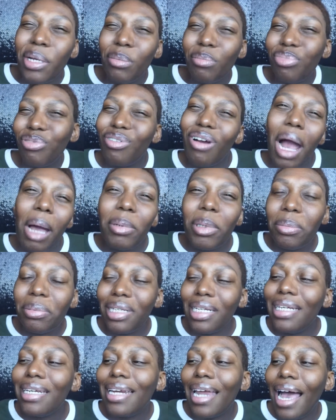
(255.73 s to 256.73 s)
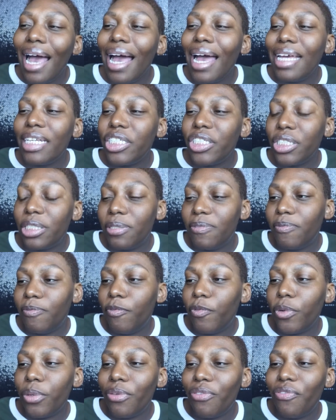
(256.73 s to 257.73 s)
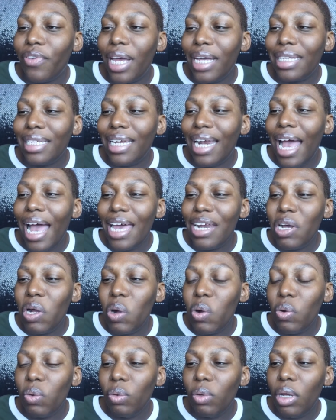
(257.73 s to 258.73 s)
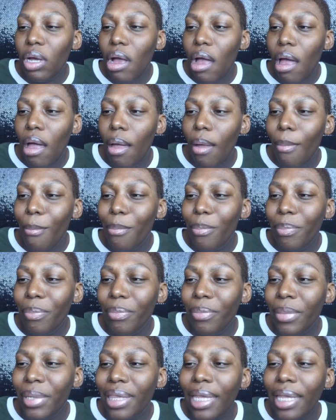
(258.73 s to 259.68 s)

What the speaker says: Probably not, just for the fact that I don't